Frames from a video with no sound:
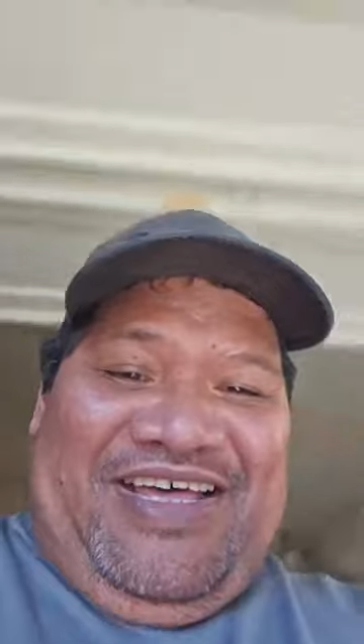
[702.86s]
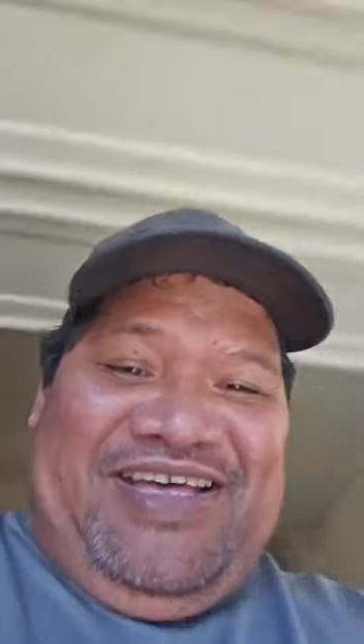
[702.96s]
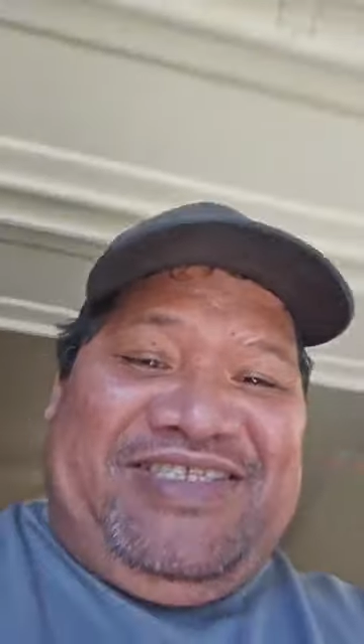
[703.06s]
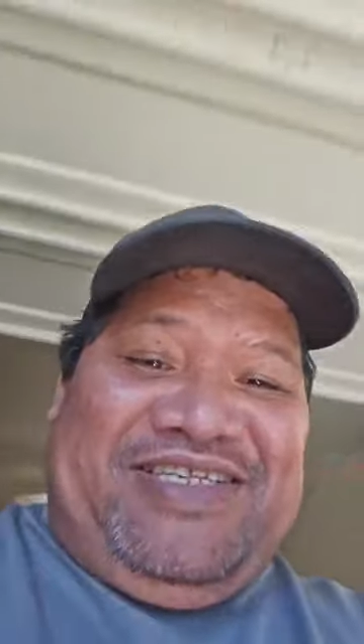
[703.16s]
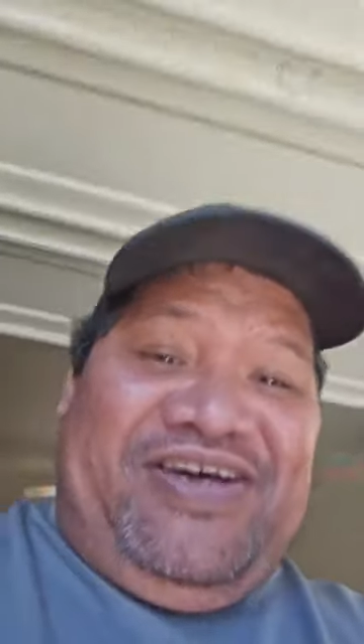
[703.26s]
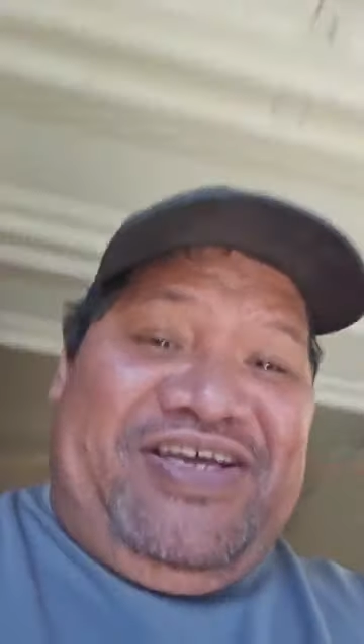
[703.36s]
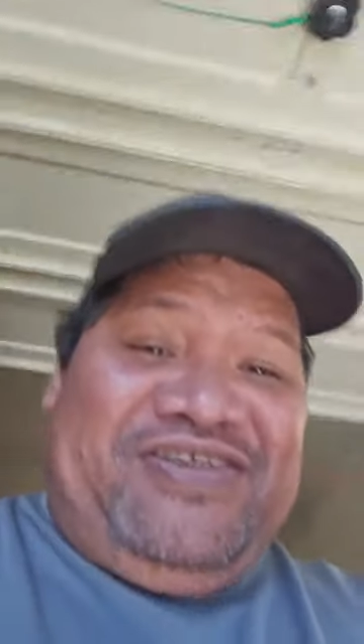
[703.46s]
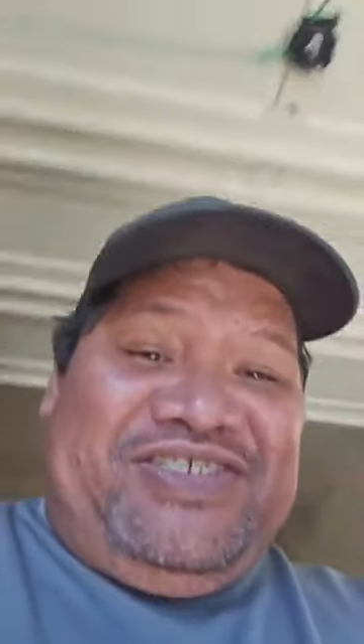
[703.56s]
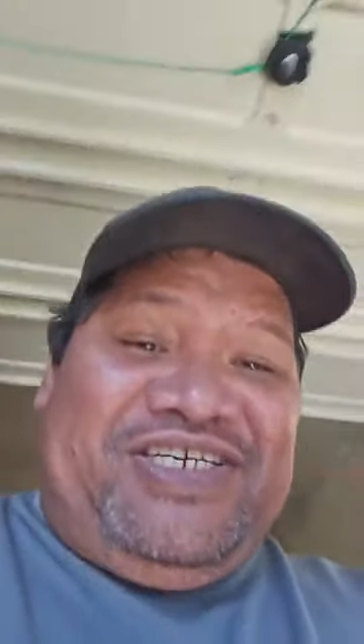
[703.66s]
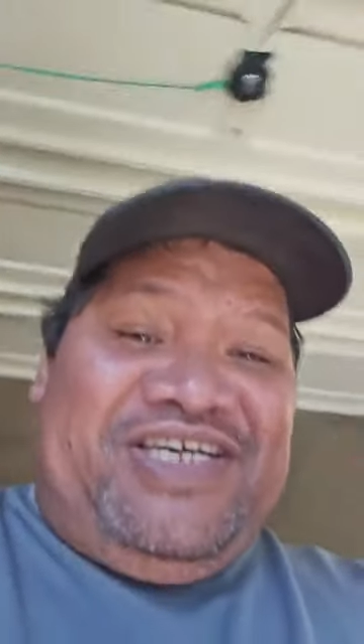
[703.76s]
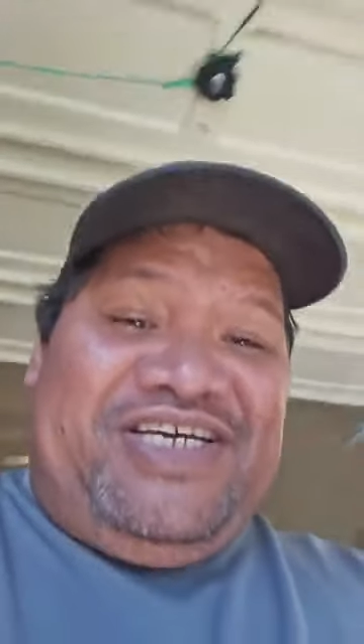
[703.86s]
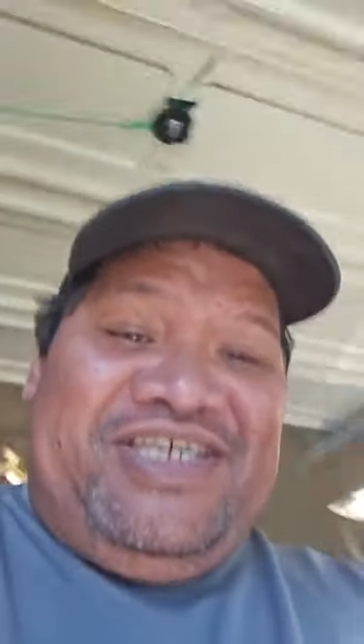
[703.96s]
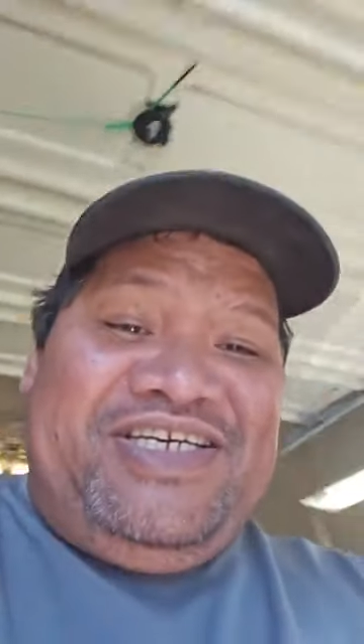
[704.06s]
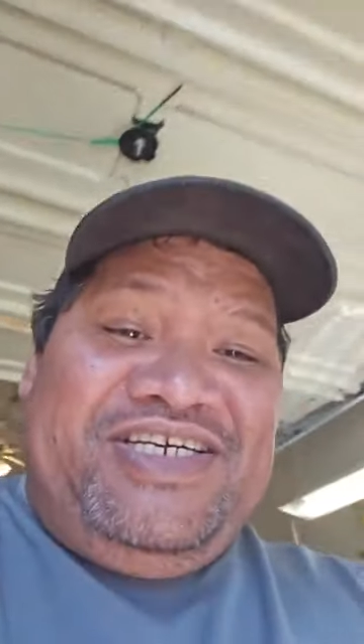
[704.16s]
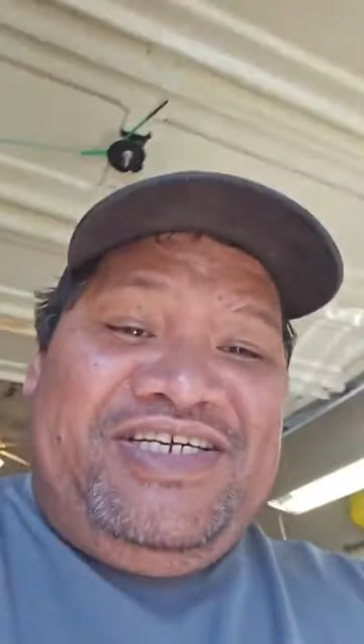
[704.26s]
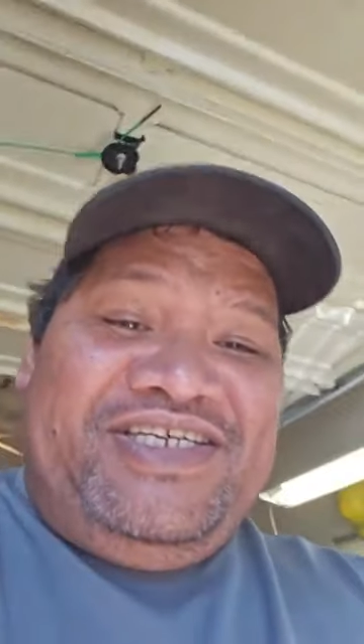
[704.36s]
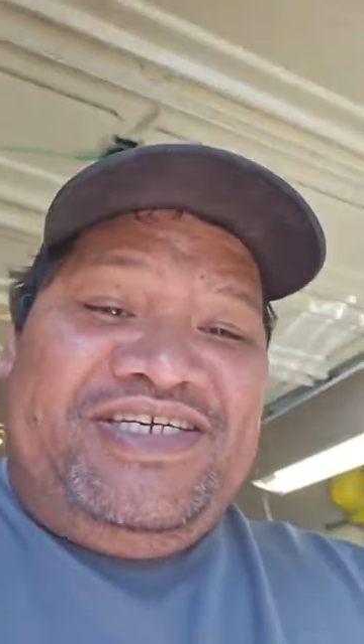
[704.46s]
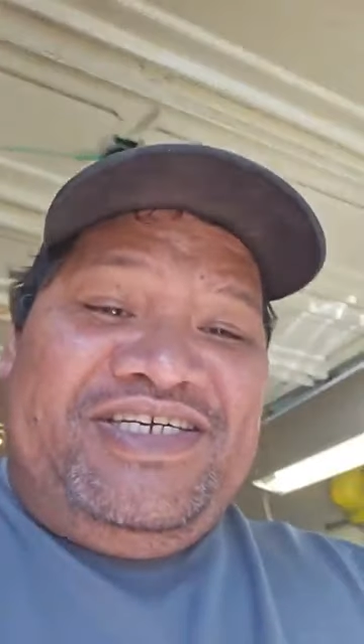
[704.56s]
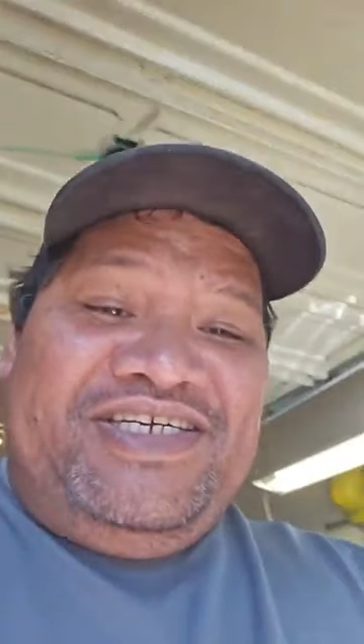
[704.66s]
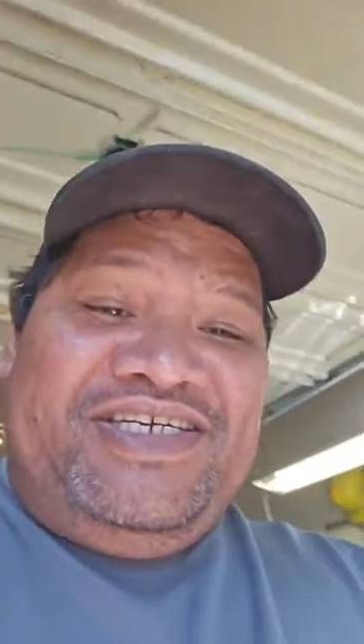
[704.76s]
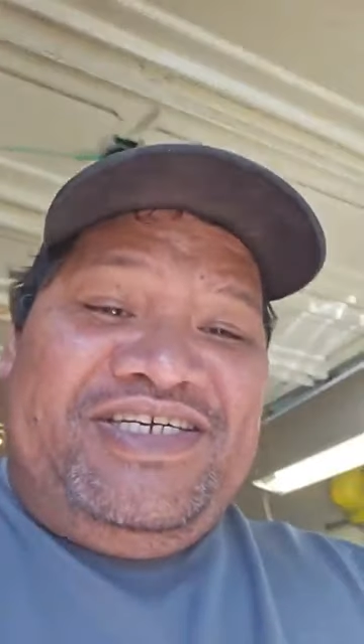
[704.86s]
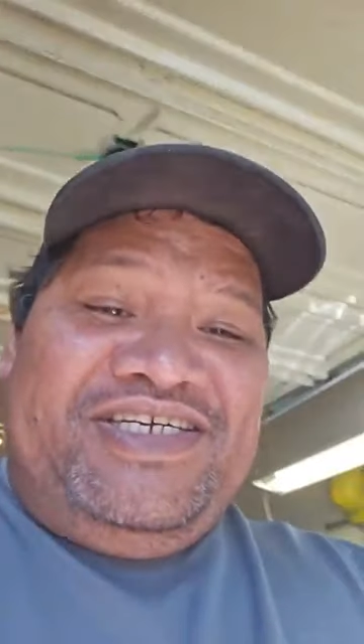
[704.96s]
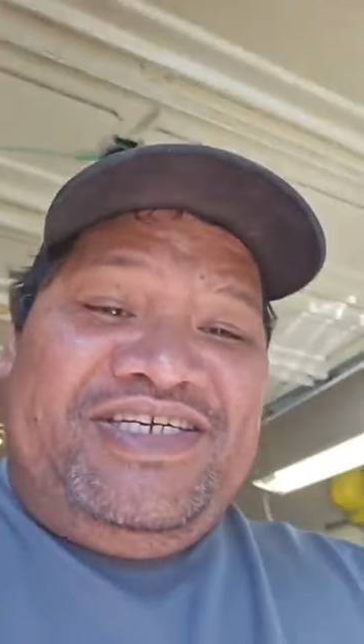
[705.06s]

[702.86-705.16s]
So here she, yeah,